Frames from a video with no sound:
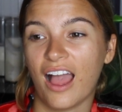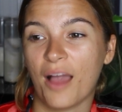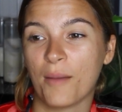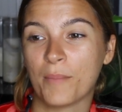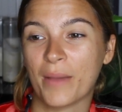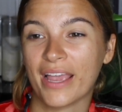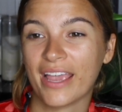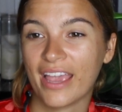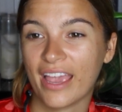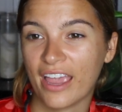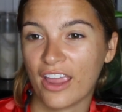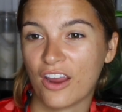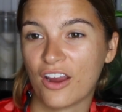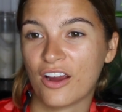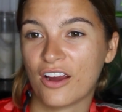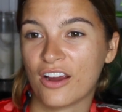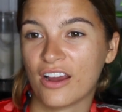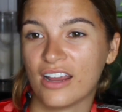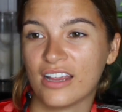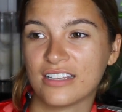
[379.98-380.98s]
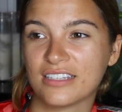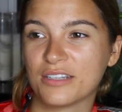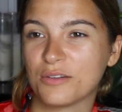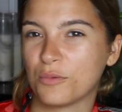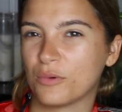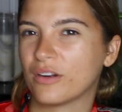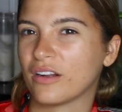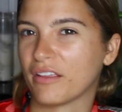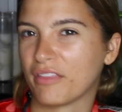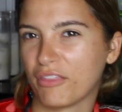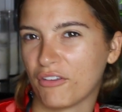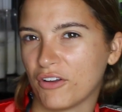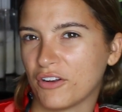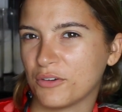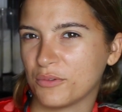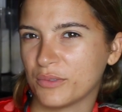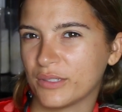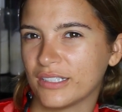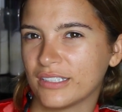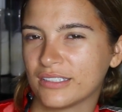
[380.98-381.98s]
my hair isn't what I thought
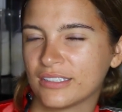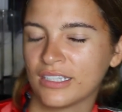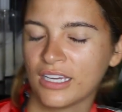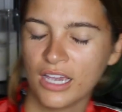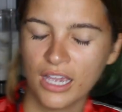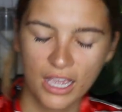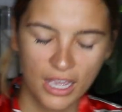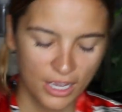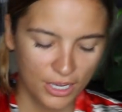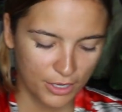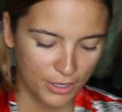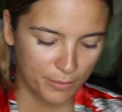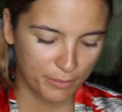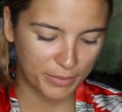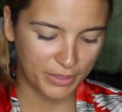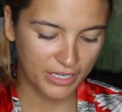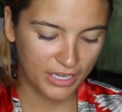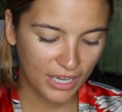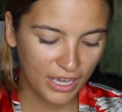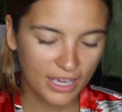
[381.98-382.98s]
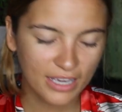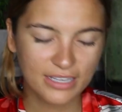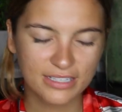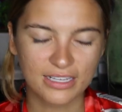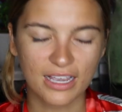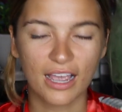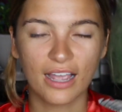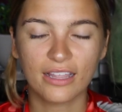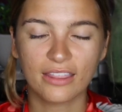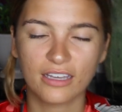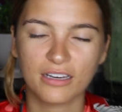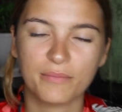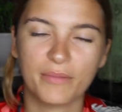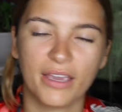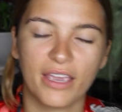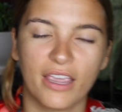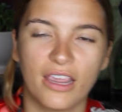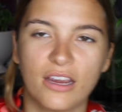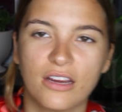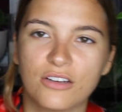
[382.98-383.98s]
it was, because I thought my
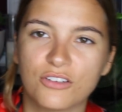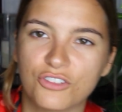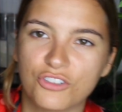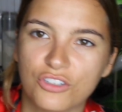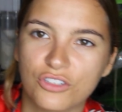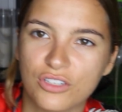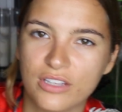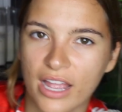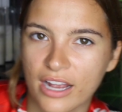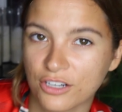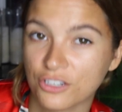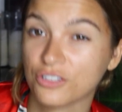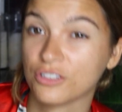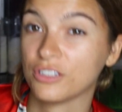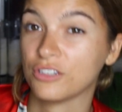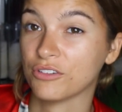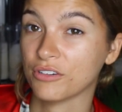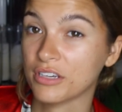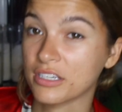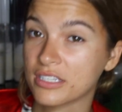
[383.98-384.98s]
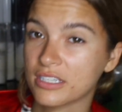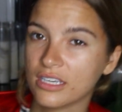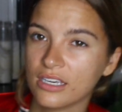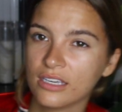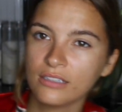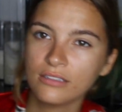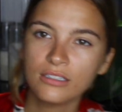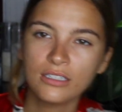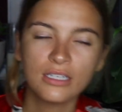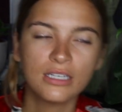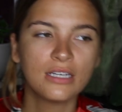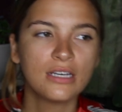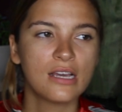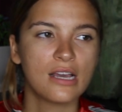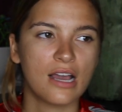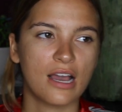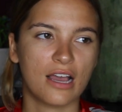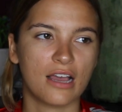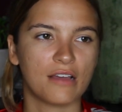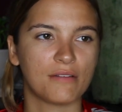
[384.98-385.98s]
hair is just naturally greasy.
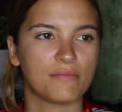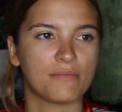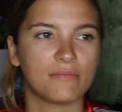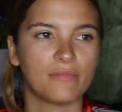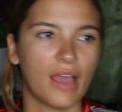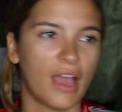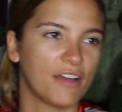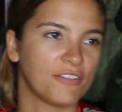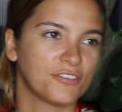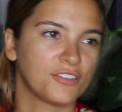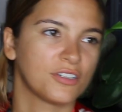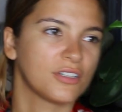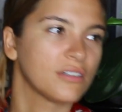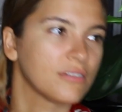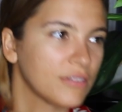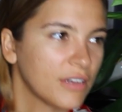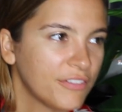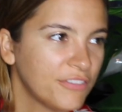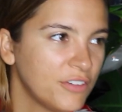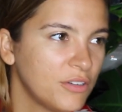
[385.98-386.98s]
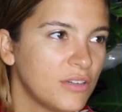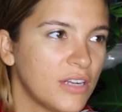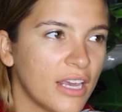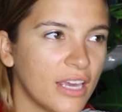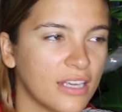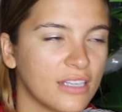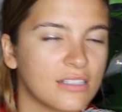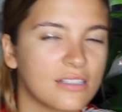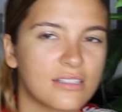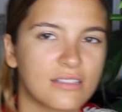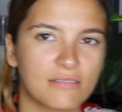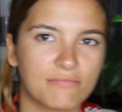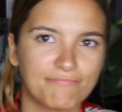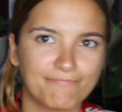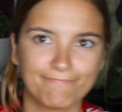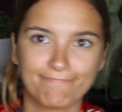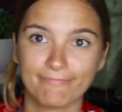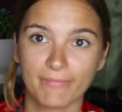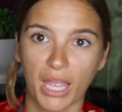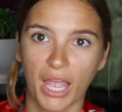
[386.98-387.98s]
After a few days,
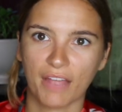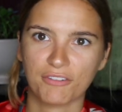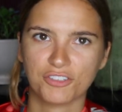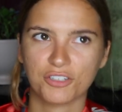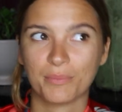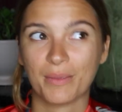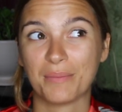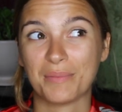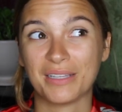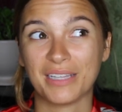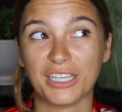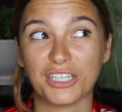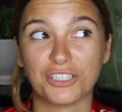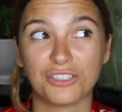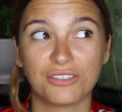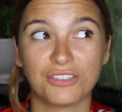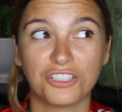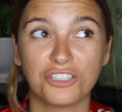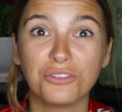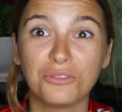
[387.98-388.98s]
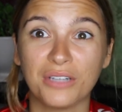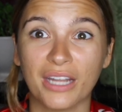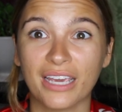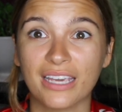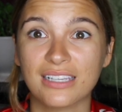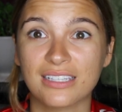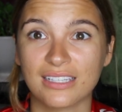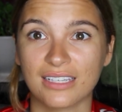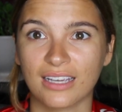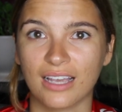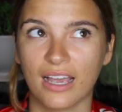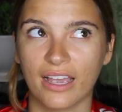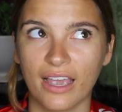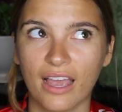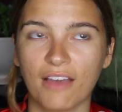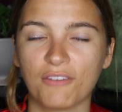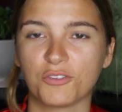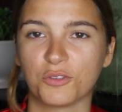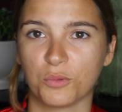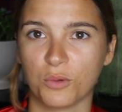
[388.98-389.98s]
after maybe like 2 days, like, I
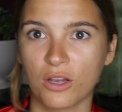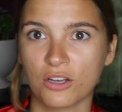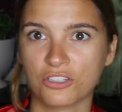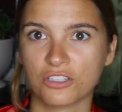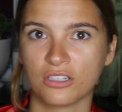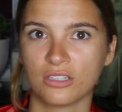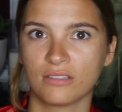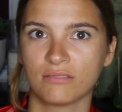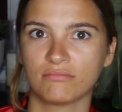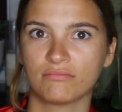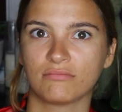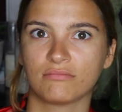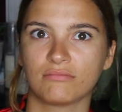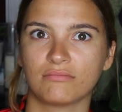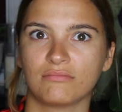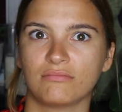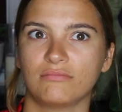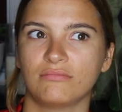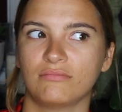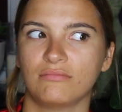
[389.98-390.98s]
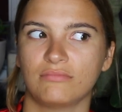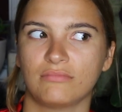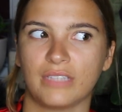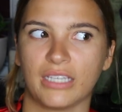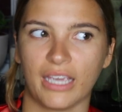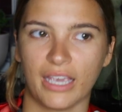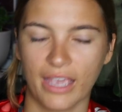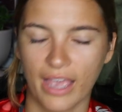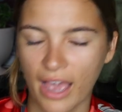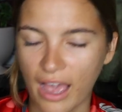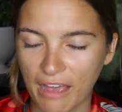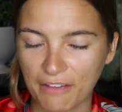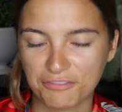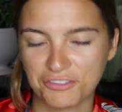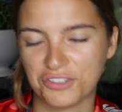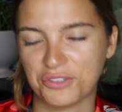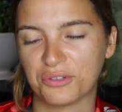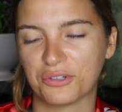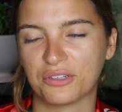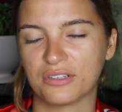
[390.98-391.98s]
have to wash it. Like, I have
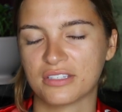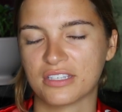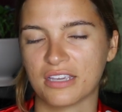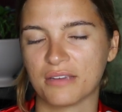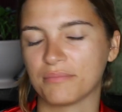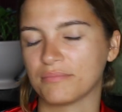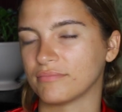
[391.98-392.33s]
to, or else